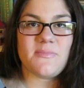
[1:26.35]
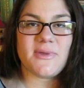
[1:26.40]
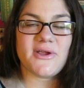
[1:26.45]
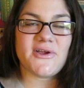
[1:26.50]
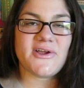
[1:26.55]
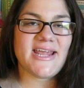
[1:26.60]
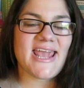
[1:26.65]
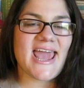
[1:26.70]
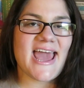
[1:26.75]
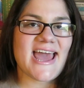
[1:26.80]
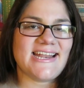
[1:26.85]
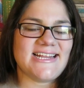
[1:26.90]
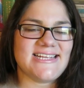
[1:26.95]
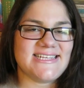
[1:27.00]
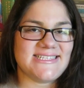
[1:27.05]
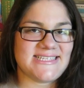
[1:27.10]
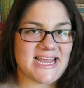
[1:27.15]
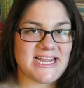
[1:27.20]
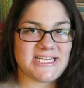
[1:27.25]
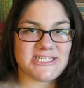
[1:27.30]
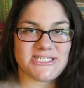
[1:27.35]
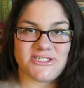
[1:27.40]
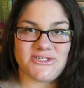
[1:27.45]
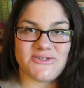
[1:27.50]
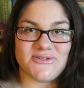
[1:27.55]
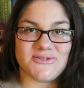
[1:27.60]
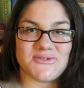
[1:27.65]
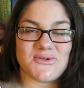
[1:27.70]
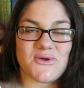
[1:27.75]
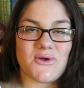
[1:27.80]
Mary Cat is
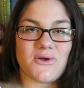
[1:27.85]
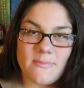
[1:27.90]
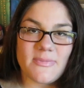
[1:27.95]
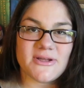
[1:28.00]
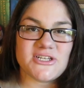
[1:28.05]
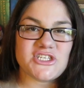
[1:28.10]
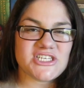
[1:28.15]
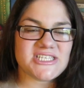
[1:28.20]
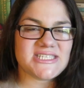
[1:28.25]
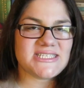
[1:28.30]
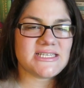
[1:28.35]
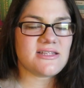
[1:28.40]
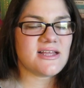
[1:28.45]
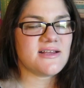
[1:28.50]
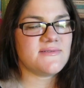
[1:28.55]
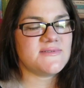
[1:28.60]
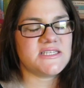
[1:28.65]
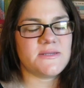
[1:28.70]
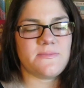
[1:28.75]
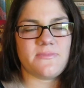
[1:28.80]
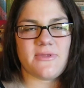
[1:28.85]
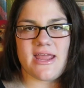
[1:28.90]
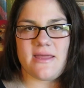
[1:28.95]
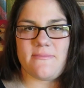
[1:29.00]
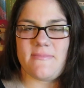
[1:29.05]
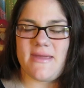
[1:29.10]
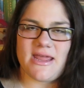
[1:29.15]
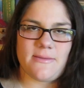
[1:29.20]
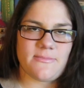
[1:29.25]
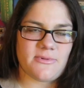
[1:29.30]
18 years old, but she still loves to play
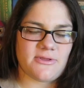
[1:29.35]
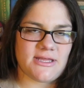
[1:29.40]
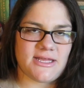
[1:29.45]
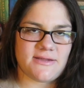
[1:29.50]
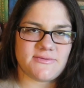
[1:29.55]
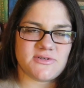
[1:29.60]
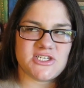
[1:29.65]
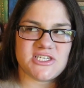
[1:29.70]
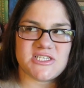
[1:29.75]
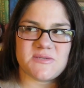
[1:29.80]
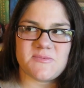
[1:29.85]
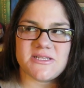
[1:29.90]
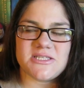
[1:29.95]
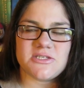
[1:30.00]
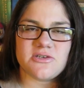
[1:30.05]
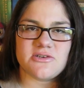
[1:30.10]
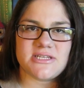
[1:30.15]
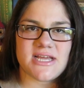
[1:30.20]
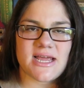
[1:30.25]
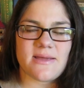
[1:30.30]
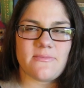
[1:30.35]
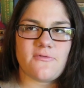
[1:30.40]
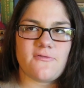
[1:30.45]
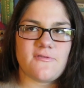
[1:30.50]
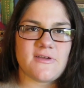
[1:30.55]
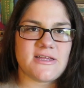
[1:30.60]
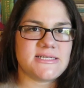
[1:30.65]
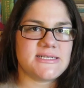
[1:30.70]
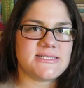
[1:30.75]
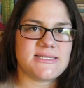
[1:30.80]
make-believe. She spends her time
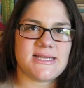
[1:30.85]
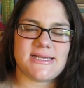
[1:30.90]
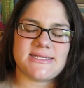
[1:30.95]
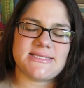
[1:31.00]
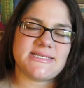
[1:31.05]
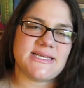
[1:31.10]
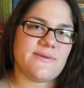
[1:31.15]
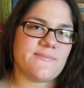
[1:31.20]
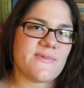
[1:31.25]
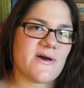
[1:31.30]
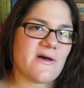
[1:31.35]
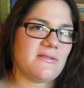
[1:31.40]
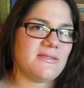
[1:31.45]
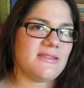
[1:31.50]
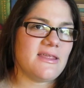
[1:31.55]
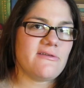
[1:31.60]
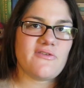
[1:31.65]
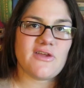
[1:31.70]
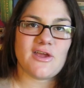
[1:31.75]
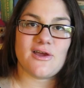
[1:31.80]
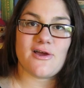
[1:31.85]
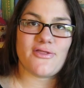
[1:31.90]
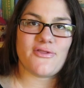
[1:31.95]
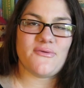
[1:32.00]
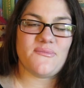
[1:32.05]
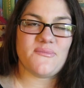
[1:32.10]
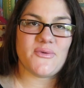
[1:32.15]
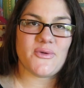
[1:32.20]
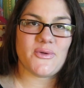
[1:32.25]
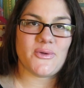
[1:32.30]
fantasizing about living on
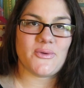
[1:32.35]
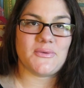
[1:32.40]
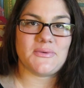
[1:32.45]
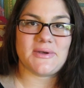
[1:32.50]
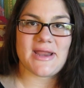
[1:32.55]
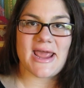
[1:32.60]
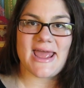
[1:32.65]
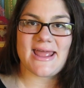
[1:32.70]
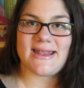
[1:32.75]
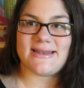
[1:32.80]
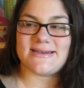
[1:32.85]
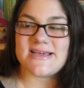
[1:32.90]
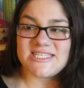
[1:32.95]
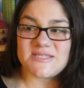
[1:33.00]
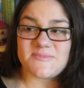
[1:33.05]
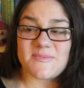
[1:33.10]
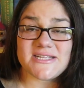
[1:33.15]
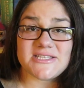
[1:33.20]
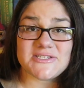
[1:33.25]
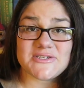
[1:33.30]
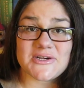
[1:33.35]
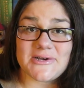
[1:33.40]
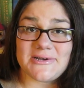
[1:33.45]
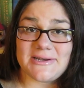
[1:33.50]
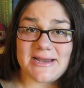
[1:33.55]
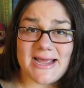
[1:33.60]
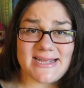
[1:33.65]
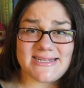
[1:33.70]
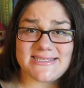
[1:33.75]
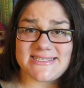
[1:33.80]
the moon and spends her
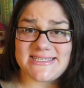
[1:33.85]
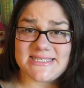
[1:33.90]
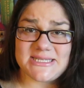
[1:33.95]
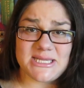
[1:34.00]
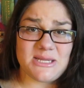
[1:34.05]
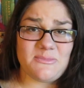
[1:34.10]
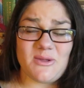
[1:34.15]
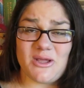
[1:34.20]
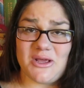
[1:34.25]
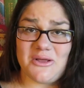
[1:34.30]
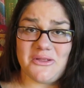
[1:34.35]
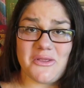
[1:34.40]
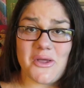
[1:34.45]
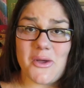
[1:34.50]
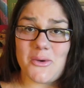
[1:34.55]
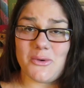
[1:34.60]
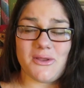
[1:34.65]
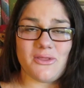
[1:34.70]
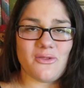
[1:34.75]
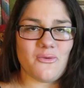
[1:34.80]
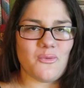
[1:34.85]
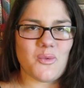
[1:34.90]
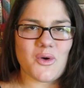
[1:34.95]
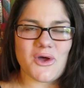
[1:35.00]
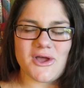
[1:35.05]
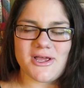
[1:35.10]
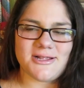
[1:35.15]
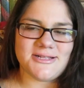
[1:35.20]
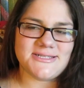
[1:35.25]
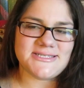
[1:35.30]
nights sleeping alone in the
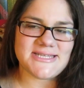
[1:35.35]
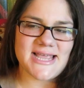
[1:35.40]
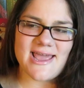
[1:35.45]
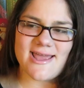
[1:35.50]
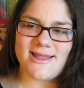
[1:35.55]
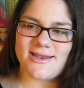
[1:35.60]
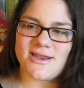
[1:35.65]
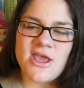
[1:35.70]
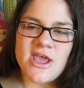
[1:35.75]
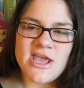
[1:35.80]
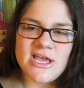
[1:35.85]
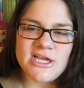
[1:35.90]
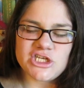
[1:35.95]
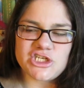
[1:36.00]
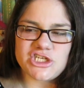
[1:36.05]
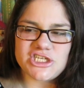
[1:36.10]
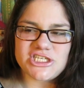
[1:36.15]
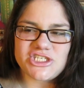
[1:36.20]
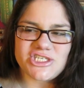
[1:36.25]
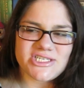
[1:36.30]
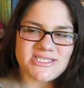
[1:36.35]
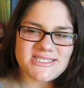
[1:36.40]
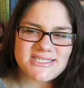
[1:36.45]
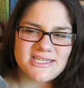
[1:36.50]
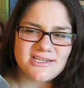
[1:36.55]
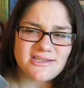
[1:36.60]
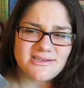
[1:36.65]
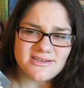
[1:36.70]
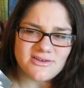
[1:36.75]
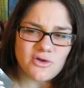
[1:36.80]
woods, and she's
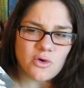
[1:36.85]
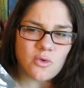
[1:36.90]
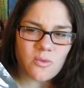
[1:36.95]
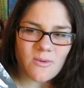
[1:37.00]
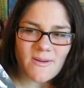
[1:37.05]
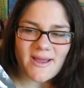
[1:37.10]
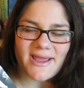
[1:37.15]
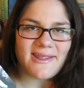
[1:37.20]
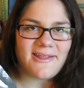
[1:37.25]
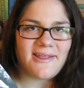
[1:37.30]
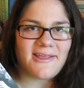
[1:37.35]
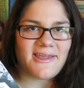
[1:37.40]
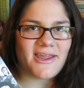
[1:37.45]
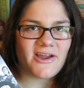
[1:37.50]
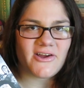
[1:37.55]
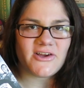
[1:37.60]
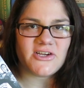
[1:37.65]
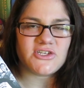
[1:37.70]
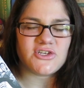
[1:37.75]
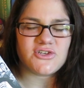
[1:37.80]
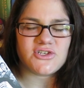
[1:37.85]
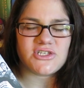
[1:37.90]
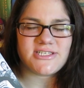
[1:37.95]
just quite a character.